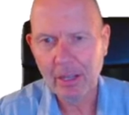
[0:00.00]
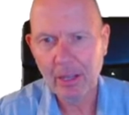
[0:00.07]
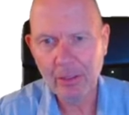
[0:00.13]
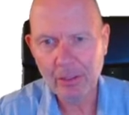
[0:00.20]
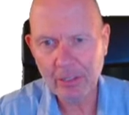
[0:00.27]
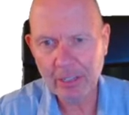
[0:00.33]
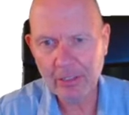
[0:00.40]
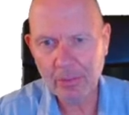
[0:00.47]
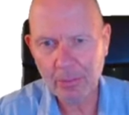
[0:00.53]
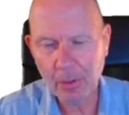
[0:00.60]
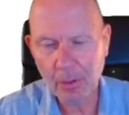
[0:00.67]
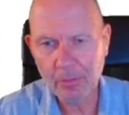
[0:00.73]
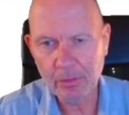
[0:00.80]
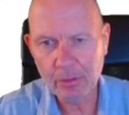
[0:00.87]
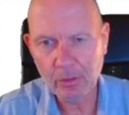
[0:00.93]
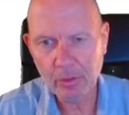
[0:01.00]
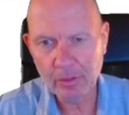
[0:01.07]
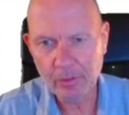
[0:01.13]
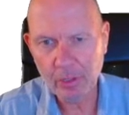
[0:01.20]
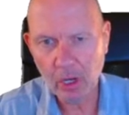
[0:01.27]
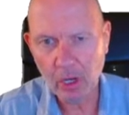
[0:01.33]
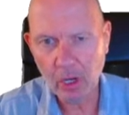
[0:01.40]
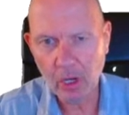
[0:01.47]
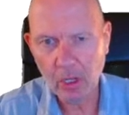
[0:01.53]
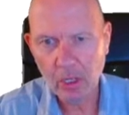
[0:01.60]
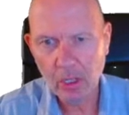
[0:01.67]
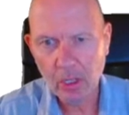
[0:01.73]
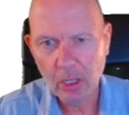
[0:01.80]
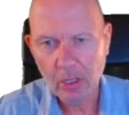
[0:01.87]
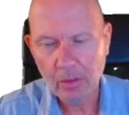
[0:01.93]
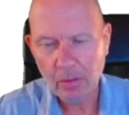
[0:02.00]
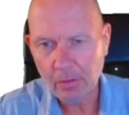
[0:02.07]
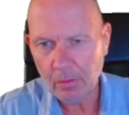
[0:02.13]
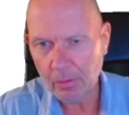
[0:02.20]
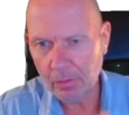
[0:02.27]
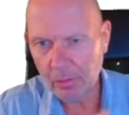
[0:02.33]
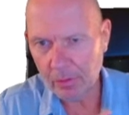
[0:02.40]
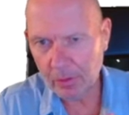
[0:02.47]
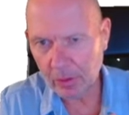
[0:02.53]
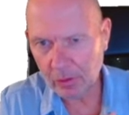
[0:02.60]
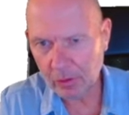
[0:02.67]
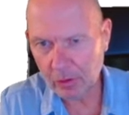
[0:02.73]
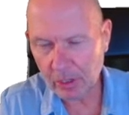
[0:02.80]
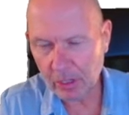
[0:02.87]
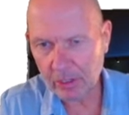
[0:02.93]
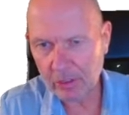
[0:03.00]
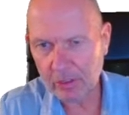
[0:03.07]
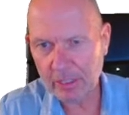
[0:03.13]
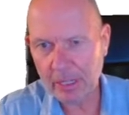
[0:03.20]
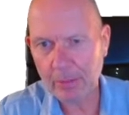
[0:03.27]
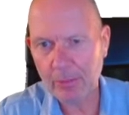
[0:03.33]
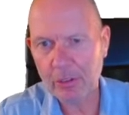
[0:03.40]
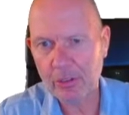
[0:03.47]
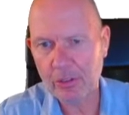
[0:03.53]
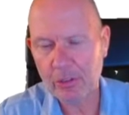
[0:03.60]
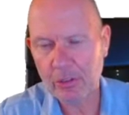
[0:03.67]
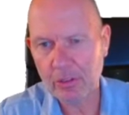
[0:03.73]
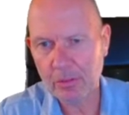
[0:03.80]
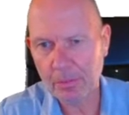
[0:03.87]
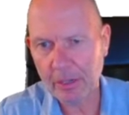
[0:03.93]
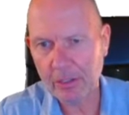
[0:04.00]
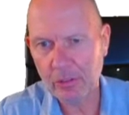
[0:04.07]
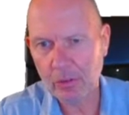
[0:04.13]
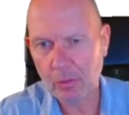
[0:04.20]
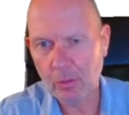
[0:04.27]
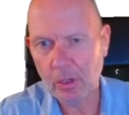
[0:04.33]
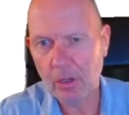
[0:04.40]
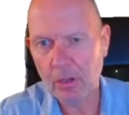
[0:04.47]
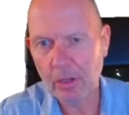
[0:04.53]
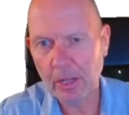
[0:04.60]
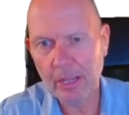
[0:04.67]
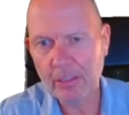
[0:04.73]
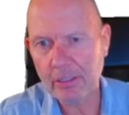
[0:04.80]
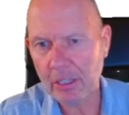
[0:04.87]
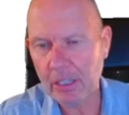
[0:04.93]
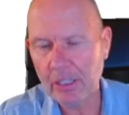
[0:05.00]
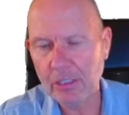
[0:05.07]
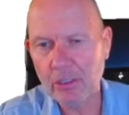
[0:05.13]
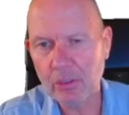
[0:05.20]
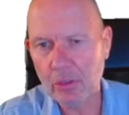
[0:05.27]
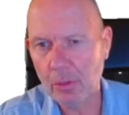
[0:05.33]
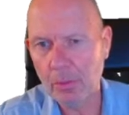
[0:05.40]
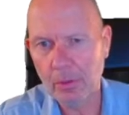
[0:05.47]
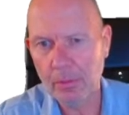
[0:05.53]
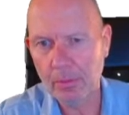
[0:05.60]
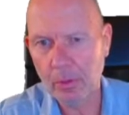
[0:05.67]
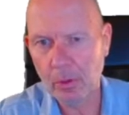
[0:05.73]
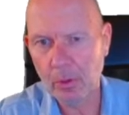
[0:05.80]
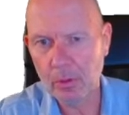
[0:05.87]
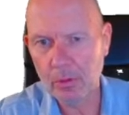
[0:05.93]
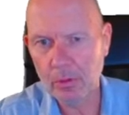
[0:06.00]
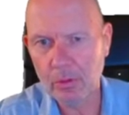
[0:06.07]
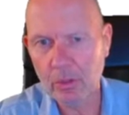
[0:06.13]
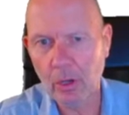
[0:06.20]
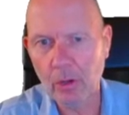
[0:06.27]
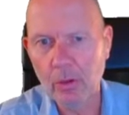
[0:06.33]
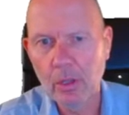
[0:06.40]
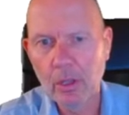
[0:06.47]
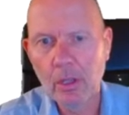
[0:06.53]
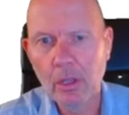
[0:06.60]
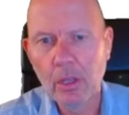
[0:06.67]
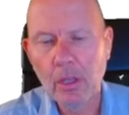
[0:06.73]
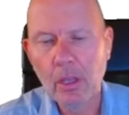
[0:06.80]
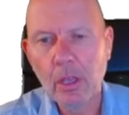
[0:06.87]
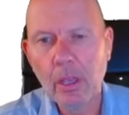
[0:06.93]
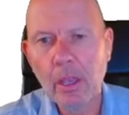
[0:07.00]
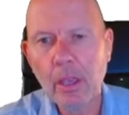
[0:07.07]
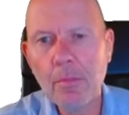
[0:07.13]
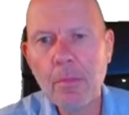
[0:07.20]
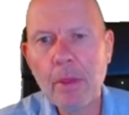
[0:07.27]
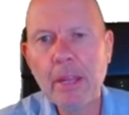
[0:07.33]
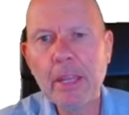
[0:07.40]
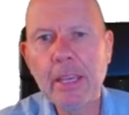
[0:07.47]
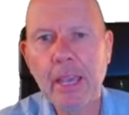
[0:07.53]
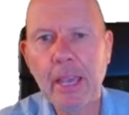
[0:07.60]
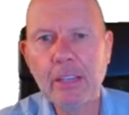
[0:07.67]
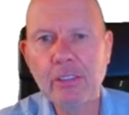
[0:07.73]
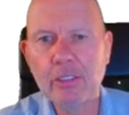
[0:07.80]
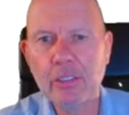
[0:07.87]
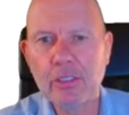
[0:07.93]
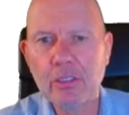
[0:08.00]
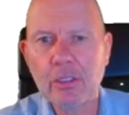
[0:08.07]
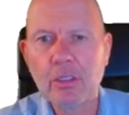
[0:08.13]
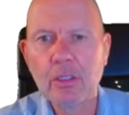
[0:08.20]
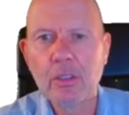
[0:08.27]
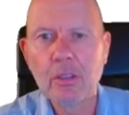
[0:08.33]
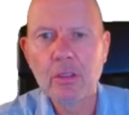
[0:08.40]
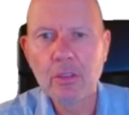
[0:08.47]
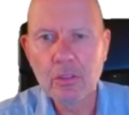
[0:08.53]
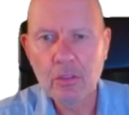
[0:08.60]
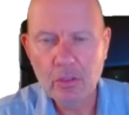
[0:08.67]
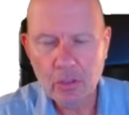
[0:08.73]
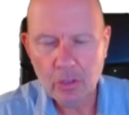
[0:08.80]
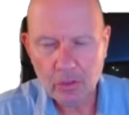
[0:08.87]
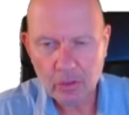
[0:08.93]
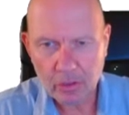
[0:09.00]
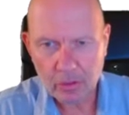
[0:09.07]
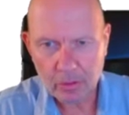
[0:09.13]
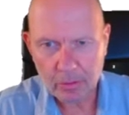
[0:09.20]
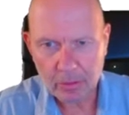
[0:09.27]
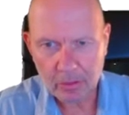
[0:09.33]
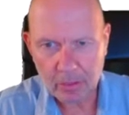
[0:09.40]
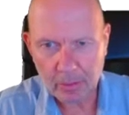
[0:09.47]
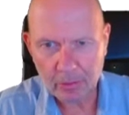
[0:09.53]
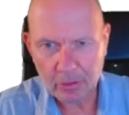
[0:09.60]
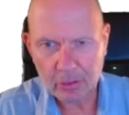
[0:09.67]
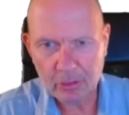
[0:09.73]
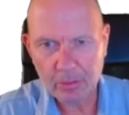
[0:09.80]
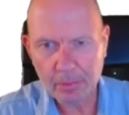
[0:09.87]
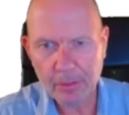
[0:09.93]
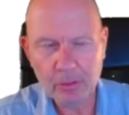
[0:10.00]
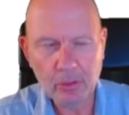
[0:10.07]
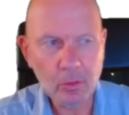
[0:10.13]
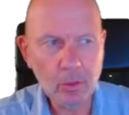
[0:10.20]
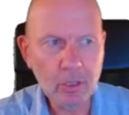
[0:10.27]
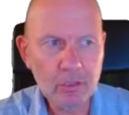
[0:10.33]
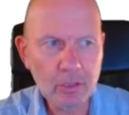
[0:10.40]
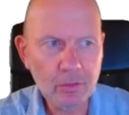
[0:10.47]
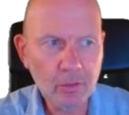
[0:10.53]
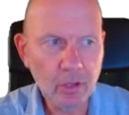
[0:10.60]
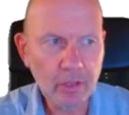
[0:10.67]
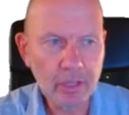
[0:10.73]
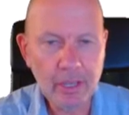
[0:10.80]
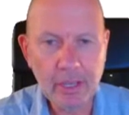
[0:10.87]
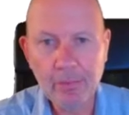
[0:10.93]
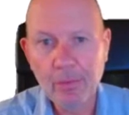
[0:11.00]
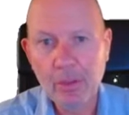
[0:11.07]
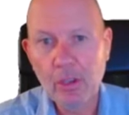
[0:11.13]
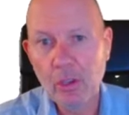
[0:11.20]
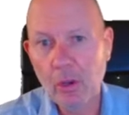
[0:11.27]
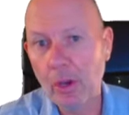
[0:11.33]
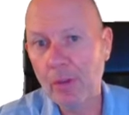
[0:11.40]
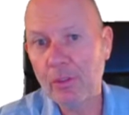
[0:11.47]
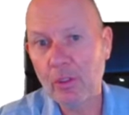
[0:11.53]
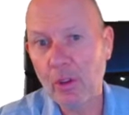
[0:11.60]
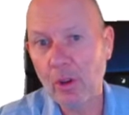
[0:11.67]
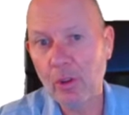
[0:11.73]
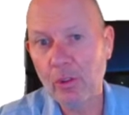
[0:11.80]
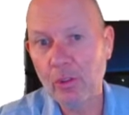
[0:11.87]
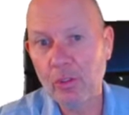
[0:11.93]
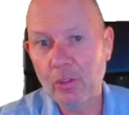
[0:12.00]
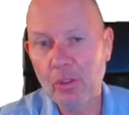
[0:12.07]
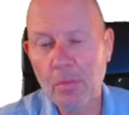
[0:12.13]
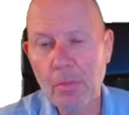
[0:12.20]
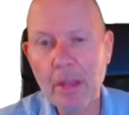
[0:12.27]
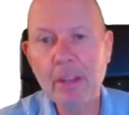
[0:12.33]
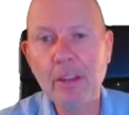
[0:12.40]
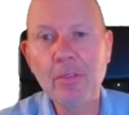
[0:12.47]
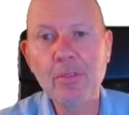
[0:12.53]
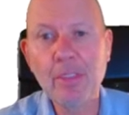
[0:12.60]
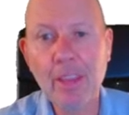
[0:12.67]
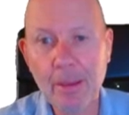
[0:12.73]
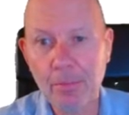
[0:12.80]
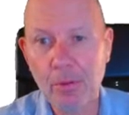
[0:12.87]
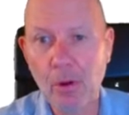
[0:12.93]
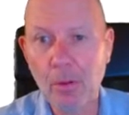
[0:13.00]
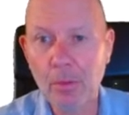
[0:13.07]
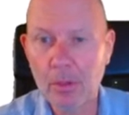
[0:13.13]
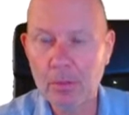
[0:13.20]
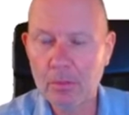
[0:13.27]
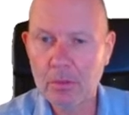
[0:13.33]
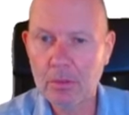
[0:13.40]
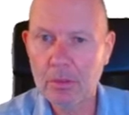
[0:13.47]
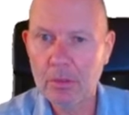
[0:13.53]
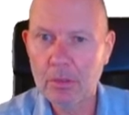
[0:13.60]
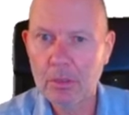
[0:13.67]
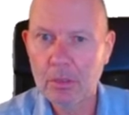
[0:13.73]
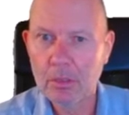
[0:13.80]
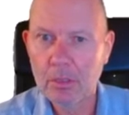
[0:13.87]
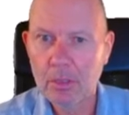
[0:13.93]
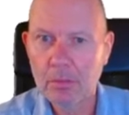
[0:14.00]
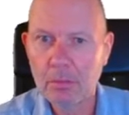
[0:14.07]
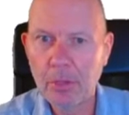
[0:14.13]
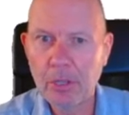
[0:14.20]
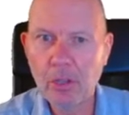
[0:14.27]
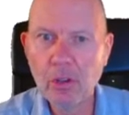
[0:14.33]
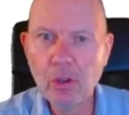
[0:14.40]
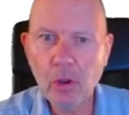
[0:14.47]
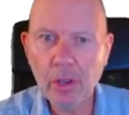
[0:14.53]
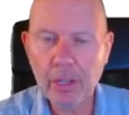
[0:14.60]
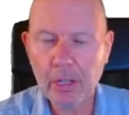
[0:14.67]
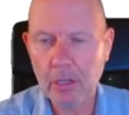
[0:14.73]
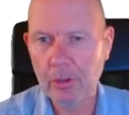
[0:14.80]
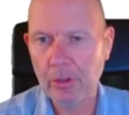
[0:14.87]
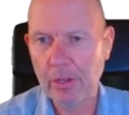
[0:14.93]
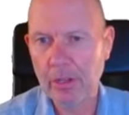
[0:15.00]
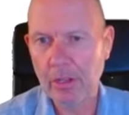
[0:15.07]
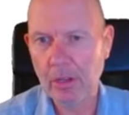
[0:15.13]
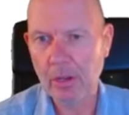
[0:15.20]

and the data problems that we've got, the ge established geospatial world is, is super important. So in many cases, the, the established geospatial worlds I've got there, you have solutions to many of their problems but you're not included in the